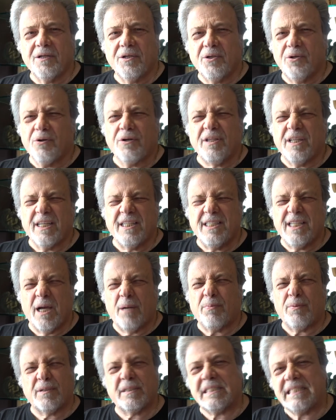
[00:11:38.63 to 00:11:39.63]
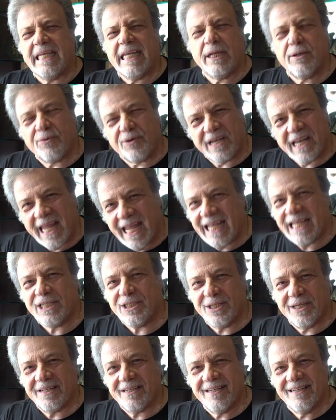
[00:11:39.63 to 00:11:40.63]
You're the double secret
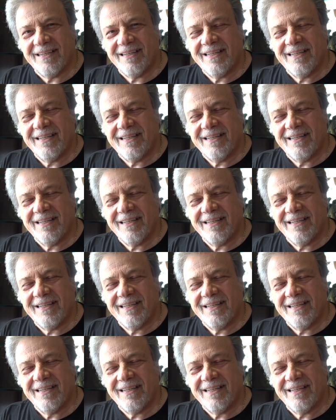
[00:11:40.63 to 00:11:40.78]
agent.